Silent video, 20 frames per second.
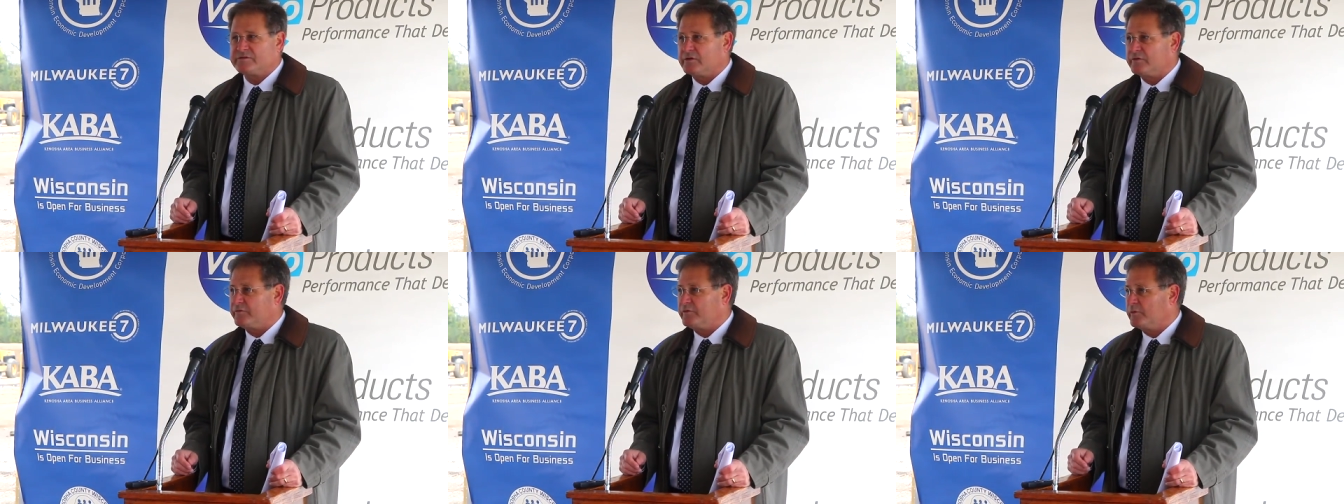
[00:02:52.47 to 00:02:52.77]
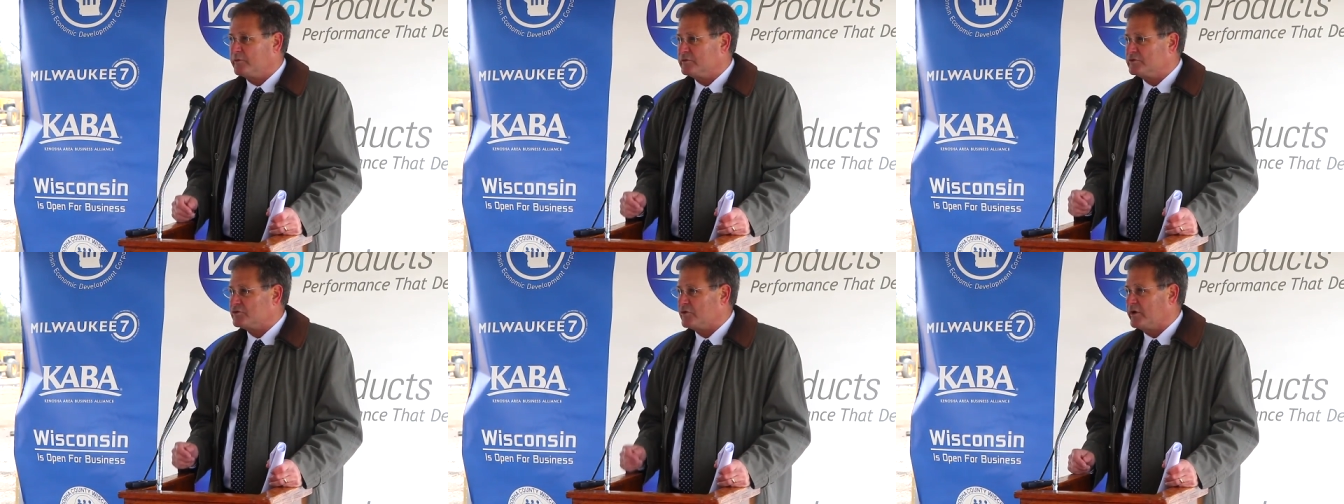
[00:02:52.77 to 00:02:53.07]
So if
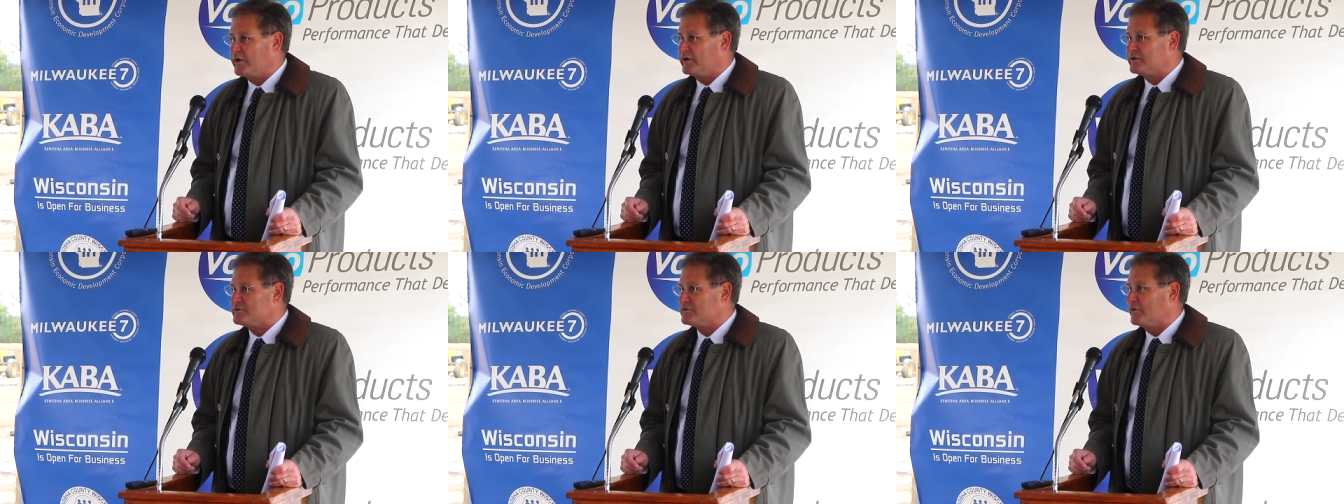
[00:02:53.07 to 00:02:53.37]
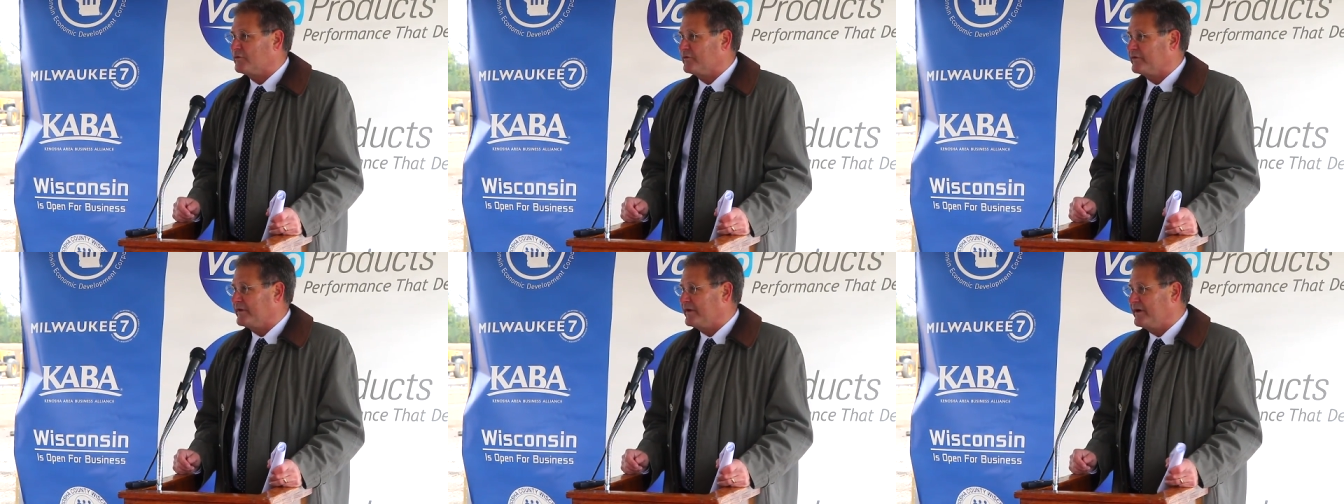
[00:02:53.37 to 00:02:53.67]
you would join us
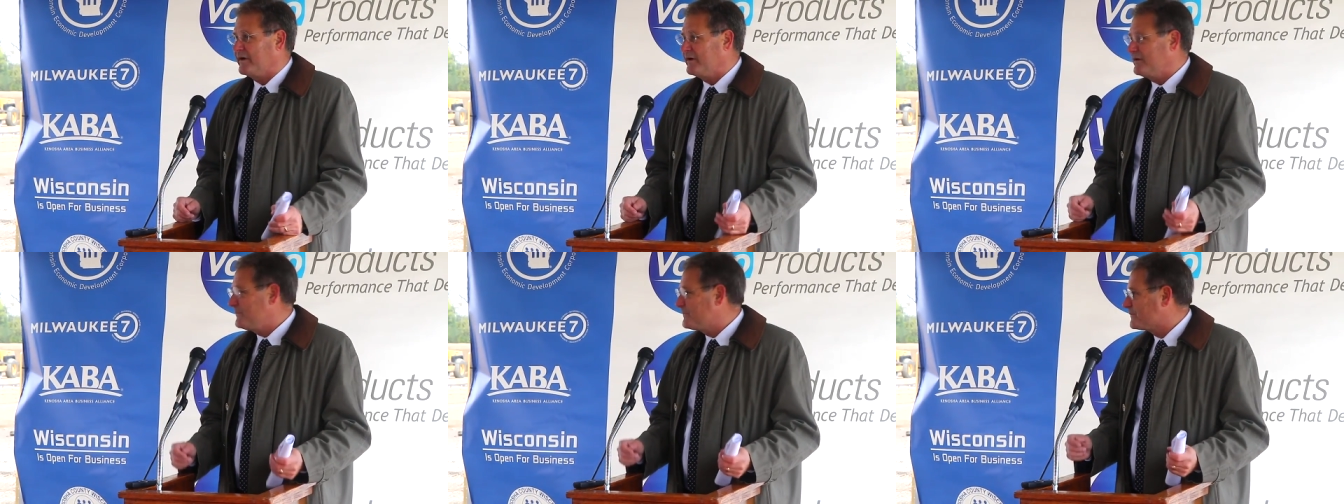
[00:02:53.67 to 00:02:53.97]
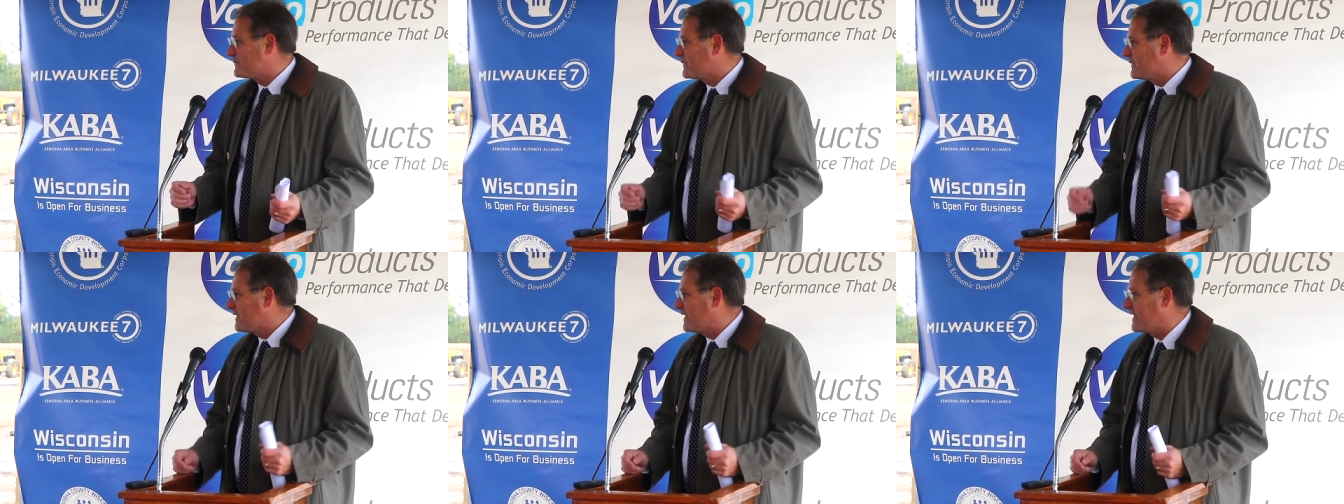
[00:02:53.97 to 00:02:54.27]
over there,
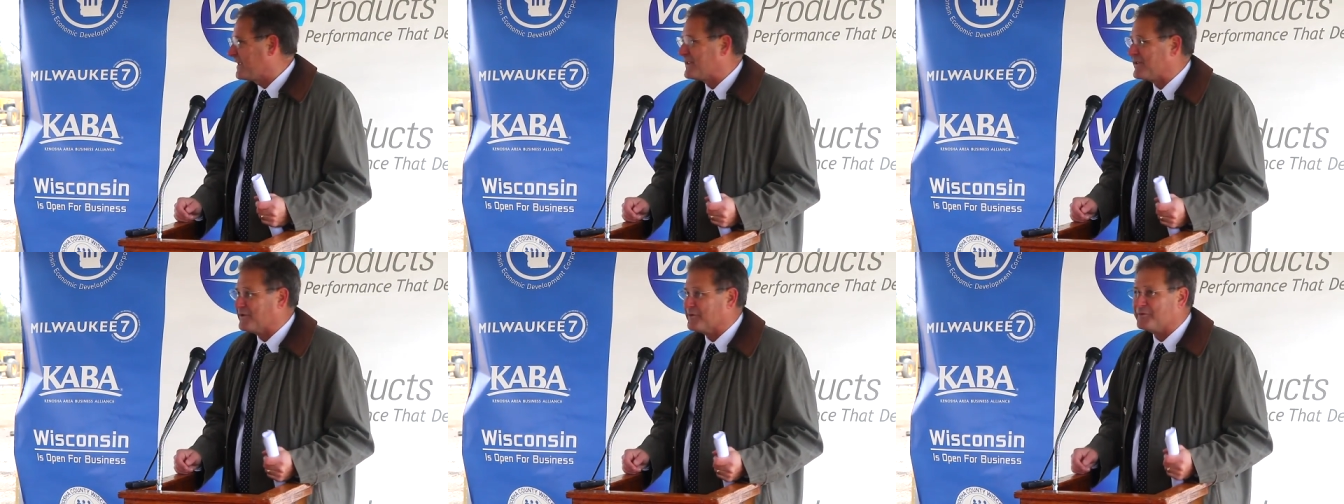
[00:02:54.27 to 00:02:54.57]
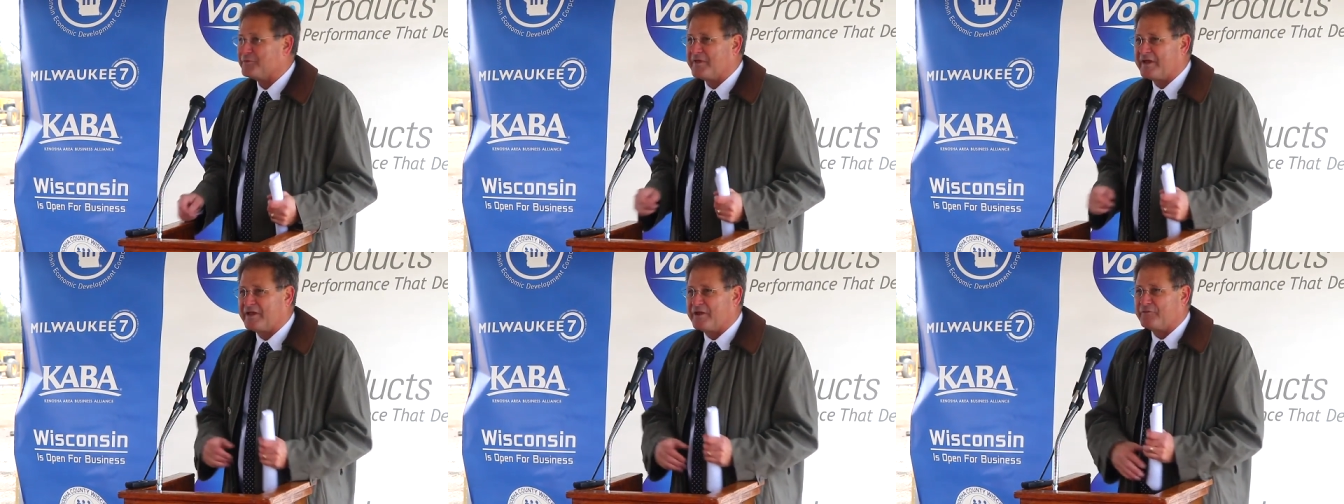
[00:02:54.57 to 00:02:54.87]
thank
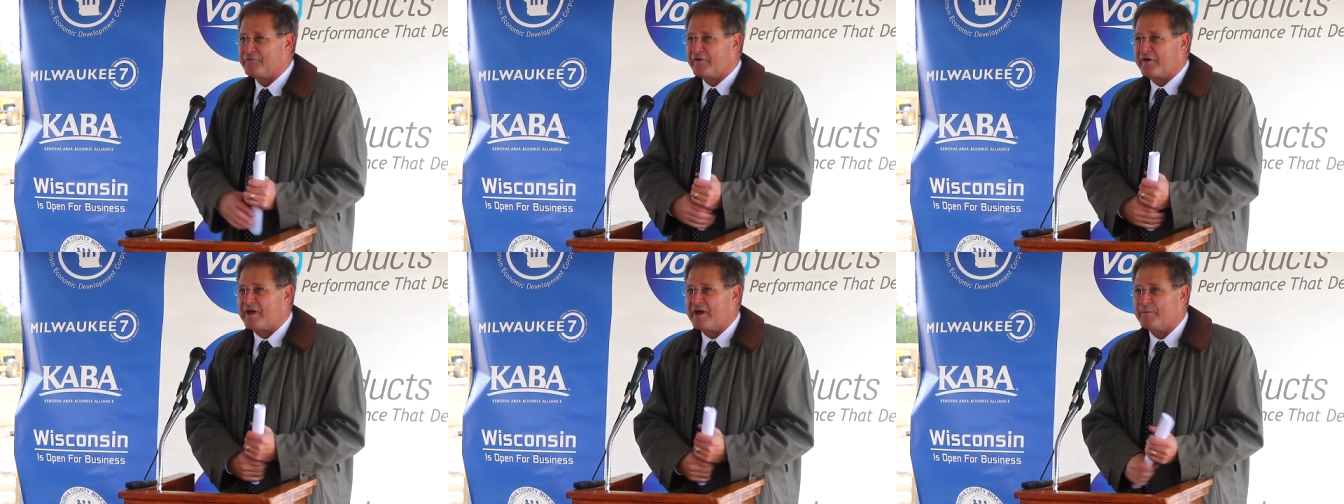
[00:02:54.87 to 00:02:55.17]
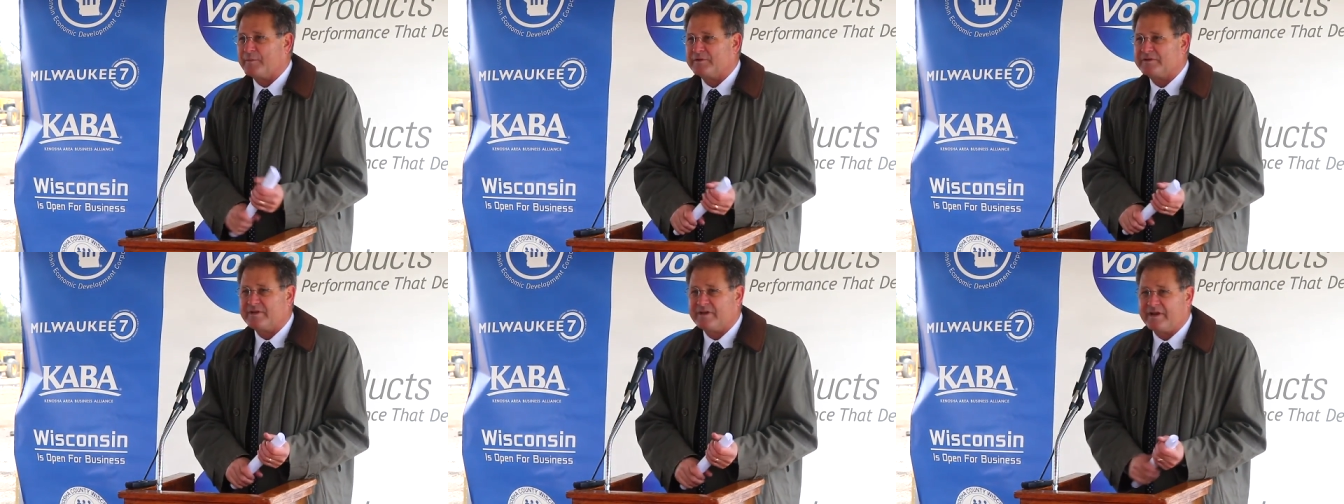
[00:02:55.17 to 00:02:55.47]
you. Thank you for
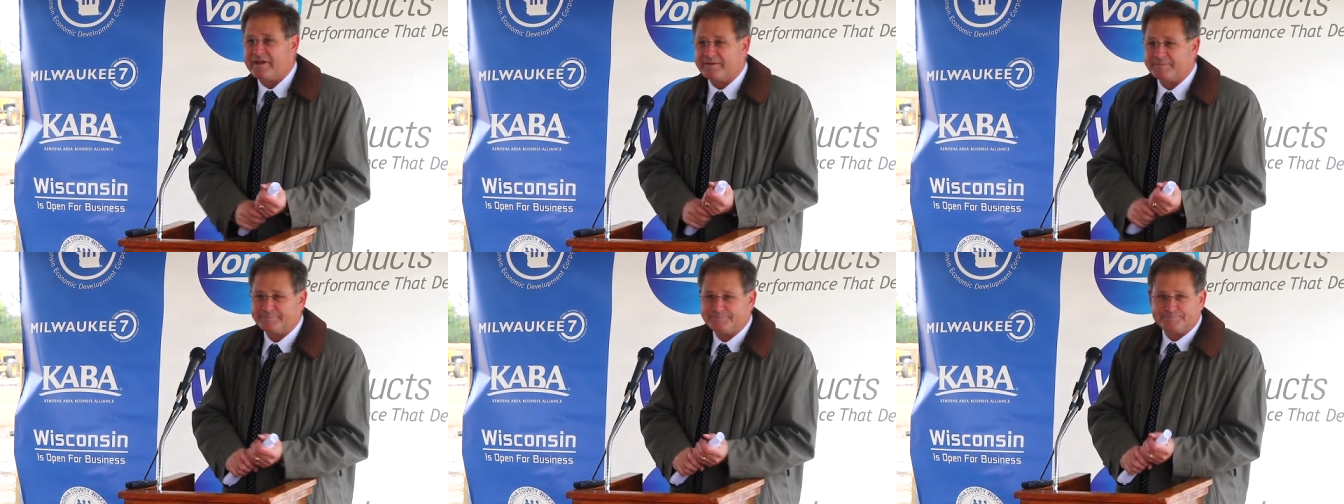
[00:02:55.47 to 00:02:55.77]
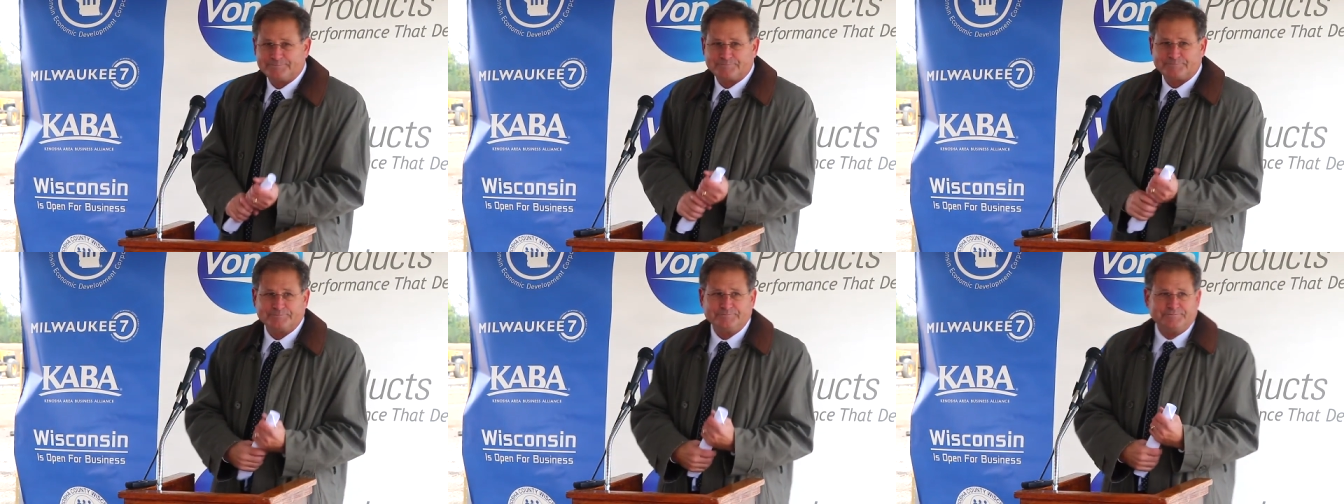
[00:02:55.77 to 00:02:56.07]
coming
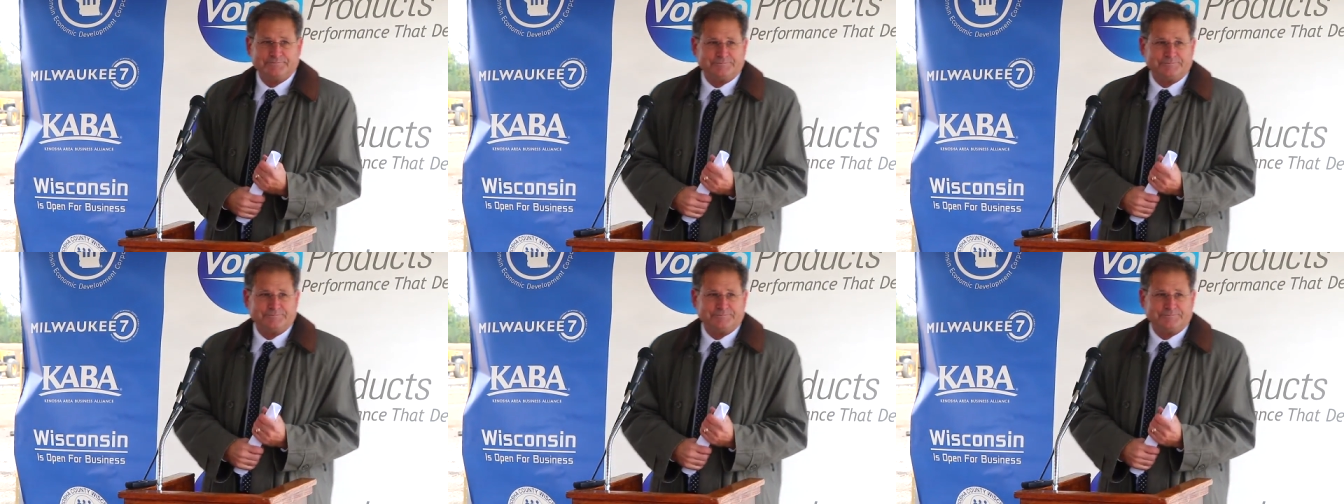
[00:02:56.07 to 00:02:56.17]
today.